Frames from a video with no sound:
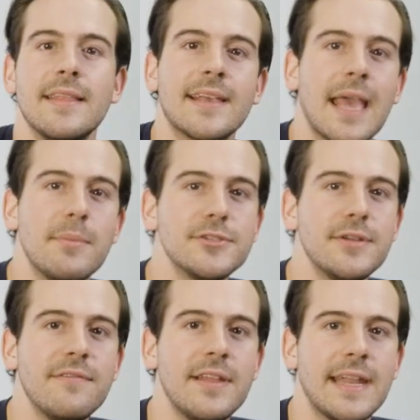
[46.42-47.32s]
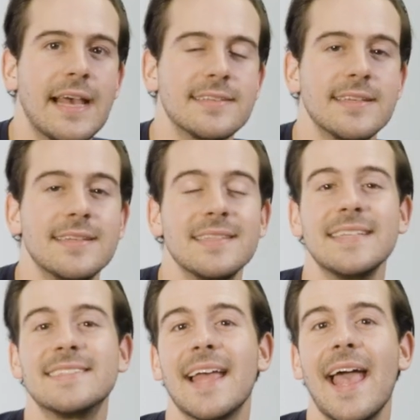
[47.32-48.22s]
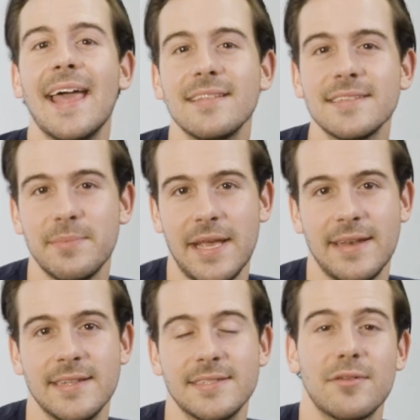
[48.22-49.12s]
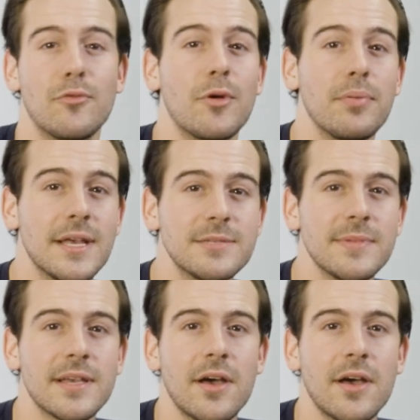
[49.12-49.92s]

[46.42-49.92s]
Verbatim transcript: The chemistry of lead acid leads to endless maintenance, replacement